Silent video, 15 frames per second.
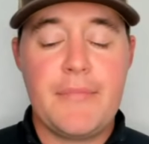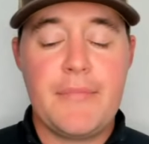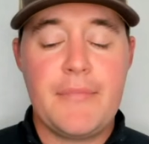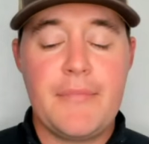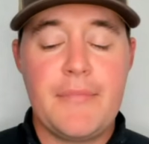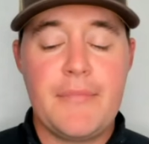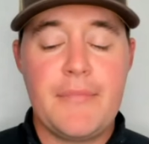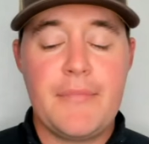
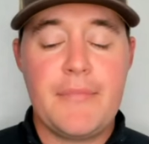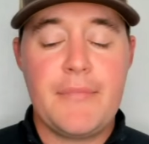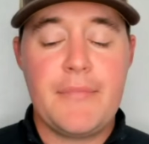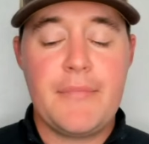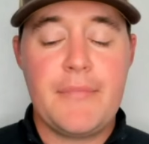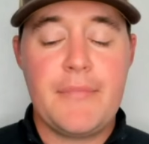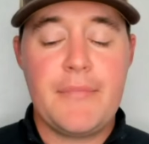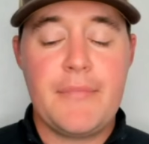And
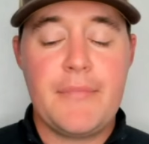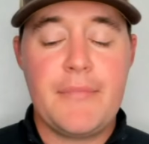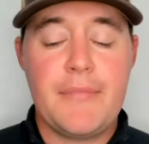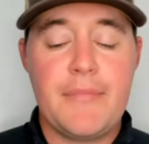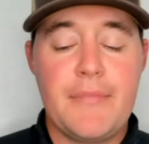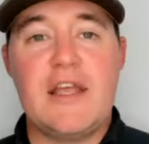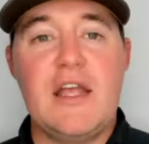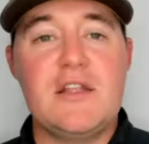can you
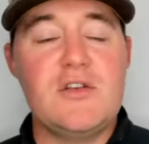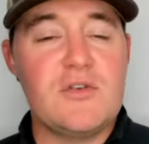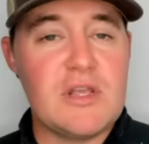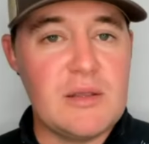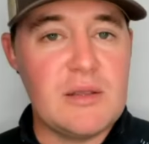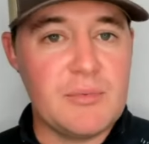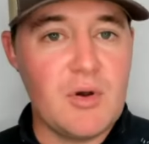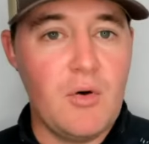keep
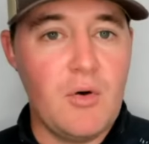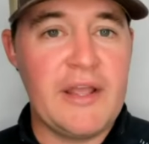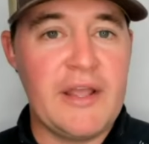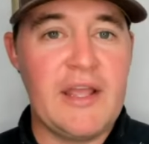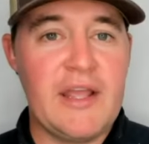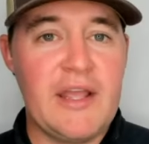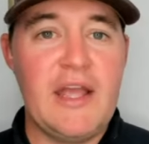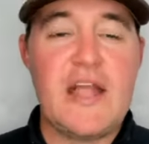
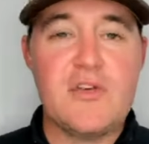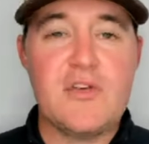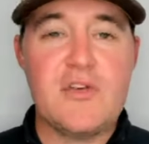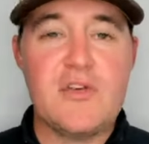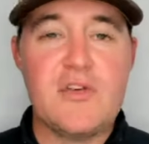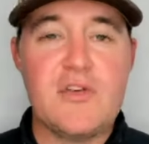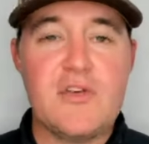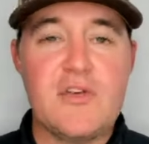developing and making
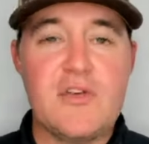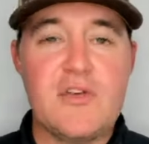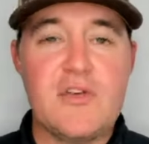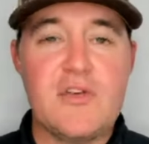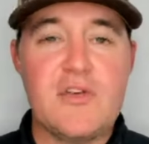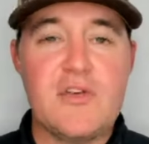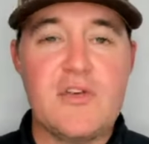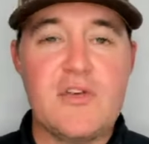plays
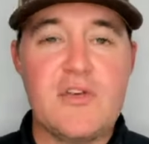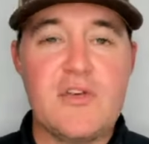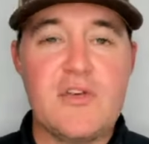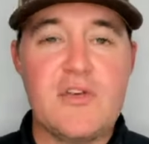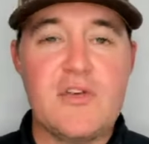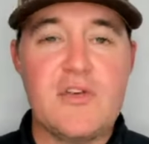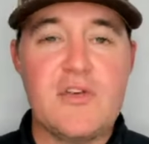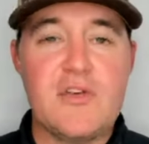
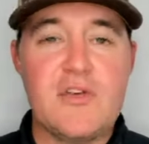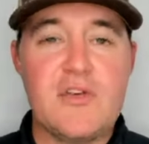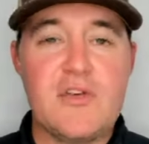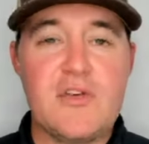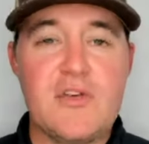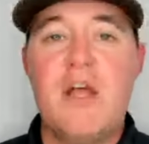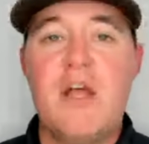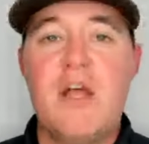and
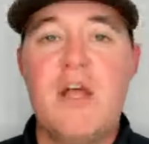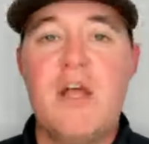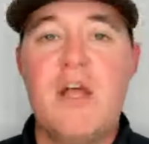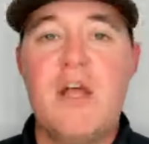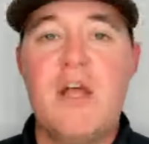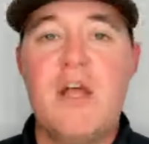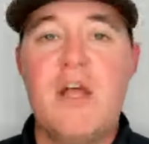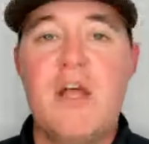not just
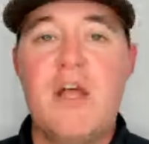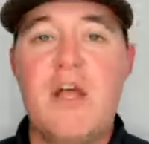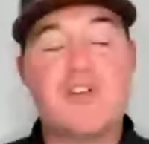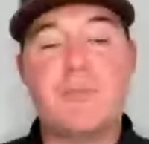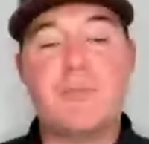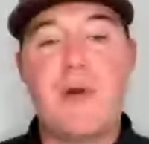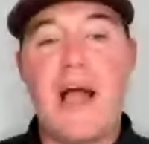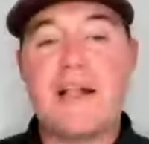saying, okay, I've
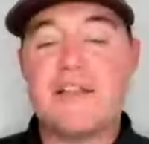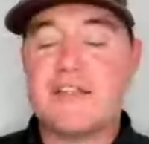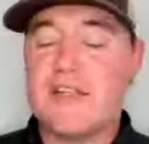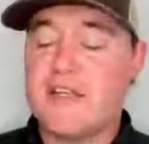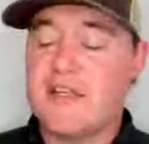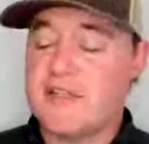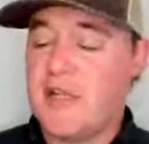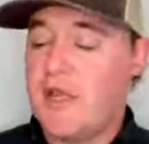had six
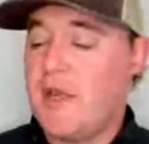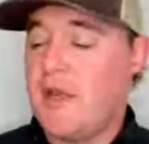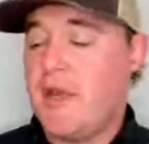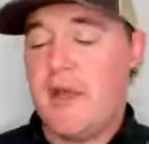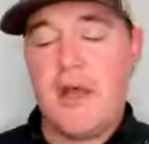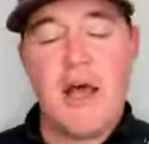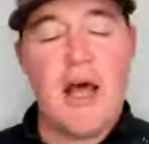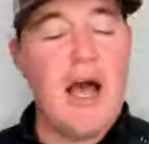good
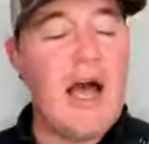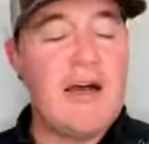practices.